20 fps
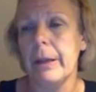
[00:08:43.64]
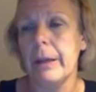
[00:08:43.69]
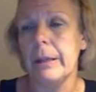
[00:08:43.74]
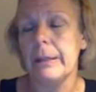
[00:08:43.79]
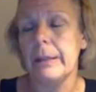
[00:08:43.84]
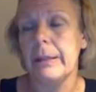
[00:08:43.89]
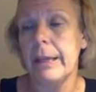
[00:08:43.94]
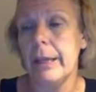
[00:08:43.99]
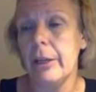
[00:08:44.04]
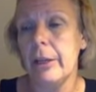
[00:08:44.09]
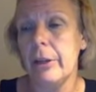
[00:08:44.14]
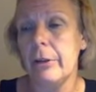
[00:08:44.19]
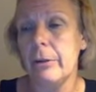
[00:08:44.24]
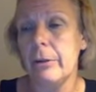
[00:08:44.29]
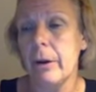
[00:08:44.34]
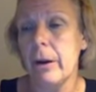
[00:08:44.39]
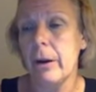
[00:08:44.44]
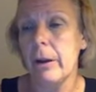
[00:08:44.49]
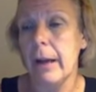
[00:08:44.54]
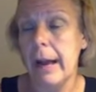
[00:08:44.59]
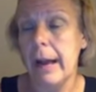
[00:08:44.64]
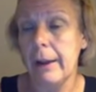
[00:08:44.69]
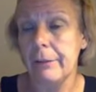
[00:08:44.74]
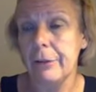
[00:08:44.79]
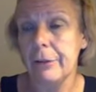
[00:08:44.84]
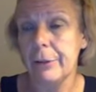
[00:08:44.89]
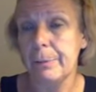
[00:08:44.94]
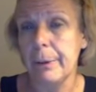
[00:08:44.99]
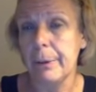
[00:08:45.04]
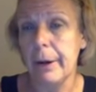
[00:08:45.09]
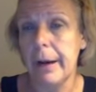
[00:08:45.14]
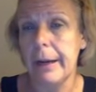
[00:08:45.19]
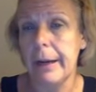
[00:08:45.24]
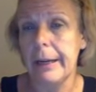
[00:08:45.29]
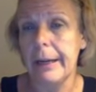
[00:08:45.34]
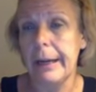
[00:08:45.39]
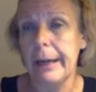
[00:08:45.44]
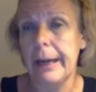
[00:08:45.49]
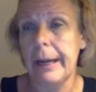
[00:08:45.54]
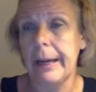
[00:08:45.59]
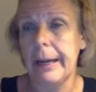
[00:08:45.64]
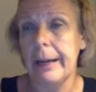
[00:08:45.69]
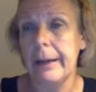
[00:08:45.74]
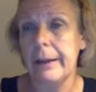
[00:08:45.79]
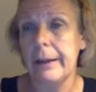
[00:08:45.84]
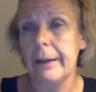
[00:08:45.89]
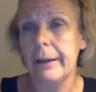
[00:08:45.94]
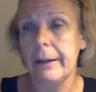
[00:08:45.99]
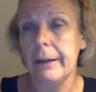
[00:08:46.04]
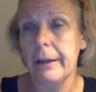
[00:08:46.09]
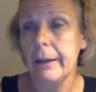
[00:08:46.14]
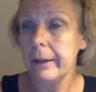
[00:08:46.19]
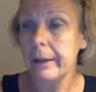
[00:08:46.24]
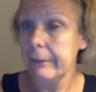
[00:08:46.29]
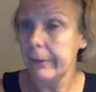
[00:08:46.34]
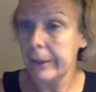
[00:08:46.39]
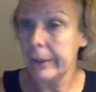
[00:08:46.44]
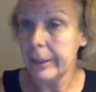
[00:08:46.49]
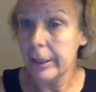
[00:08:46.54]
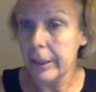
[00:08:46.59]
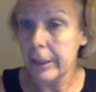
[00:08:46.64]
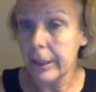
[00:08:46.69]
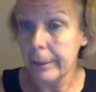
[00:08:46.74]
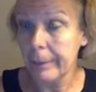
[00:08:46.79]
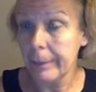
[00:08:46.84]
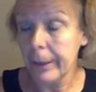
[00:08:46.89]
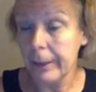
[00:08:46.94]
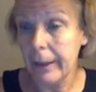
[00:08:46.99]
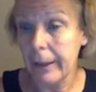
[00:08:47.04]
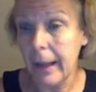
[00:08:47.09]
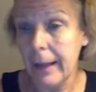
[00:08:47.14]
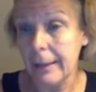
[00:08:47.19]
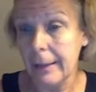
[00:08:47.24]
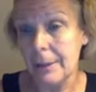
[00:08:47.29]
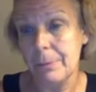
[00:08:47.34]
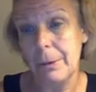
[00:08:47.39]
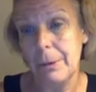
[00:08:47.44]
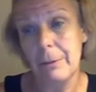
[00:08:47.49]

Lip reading: seeing you all after break and finishing up the class.